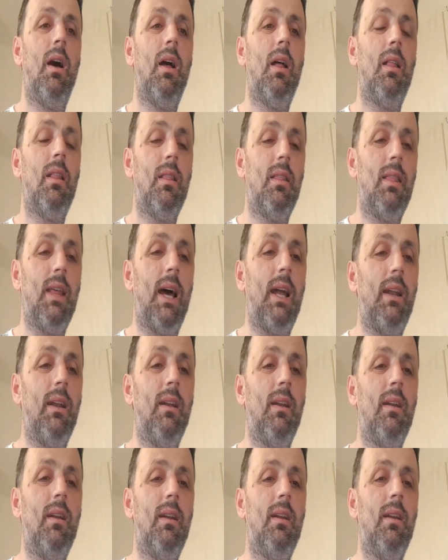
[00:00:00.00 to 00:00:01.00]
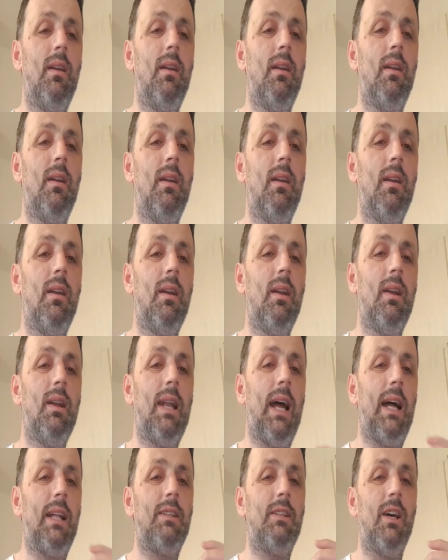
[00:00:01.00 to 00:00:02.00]
then
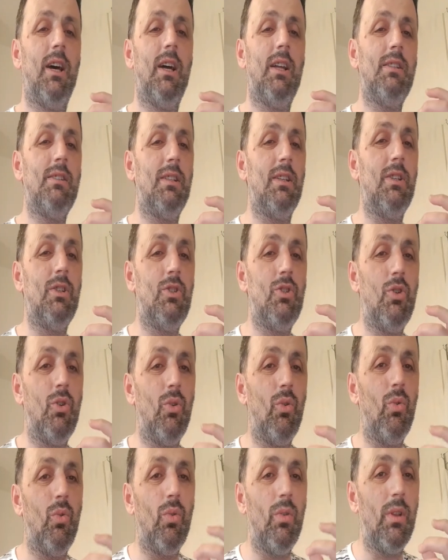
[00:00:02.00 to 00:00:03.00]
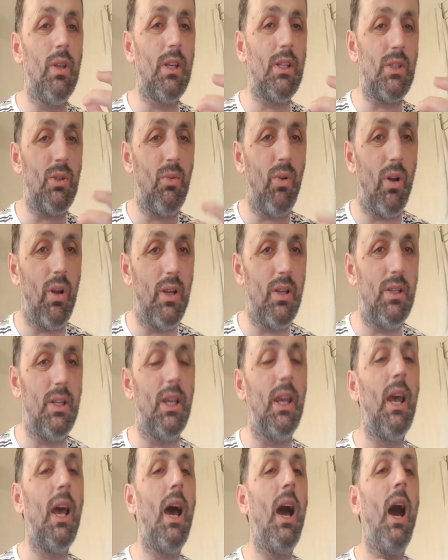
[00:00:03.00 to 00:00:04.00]
that turns into this quality.
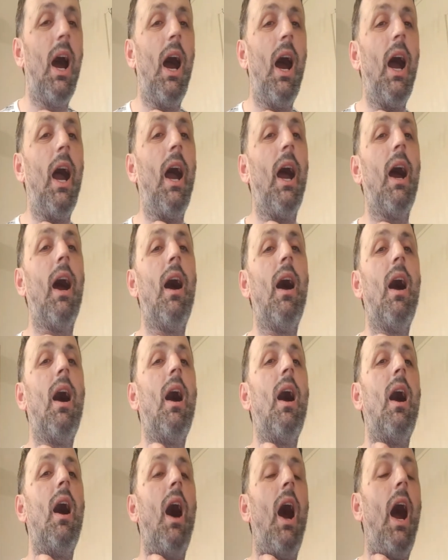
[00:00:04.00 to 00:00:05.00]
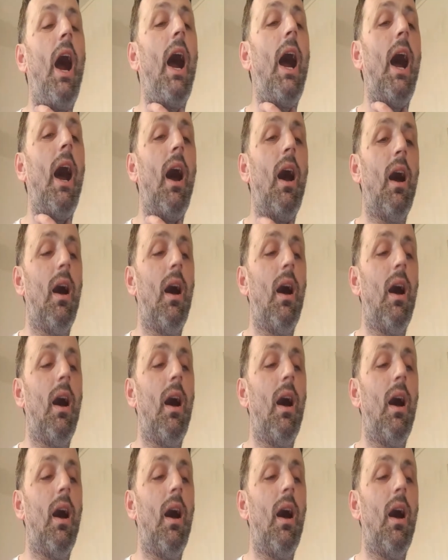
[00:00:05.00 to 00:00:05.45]
Ha.